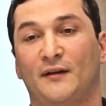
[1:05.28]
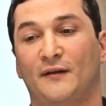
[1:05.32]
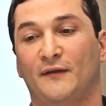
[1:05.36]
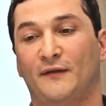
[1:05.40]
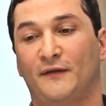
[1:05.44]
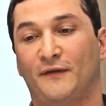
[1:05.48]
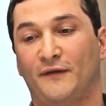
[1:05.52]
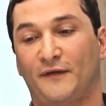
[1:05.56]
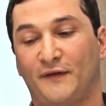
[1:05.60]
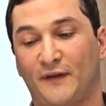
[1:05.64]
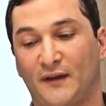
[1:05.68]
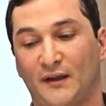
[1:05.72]

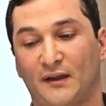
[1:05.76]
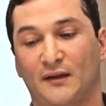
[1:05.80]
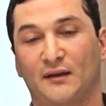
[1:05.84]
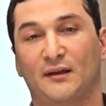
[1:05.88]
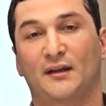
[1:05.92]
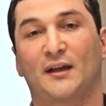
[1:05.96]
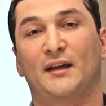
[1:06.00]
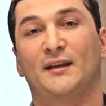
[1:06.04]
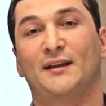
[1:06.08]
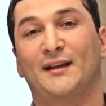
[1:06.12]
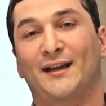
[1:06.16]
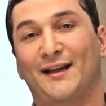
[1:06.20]
feel
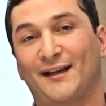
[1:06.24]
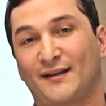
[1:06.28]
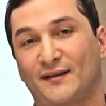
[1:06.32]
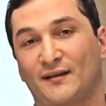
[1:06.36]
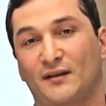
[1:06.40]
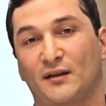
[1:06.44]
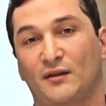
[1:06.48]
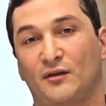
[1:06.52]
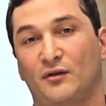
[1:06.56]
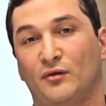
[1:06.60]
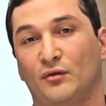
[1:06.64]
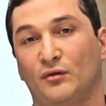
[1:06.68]
and
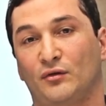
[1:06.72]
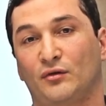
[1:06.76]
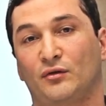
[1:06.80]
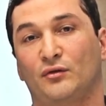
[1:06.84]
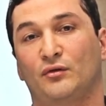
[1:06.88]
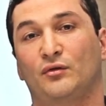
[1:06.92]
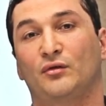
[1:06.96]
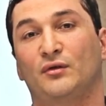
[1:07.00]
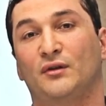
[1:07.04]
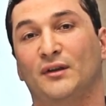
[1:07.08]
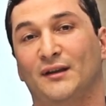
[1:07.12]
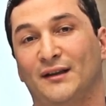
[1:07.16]
execute
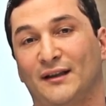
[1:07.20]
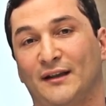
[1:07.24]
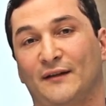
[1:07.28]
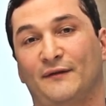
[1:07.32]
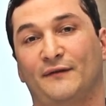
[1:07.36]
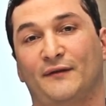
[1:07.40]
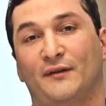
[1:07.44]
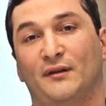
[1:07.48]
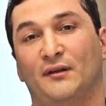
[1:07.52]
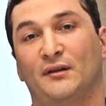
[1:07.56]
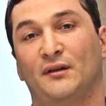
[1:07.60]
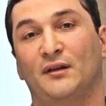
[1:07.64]
to the
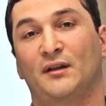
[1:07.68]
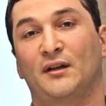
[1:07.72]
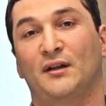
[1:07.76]
level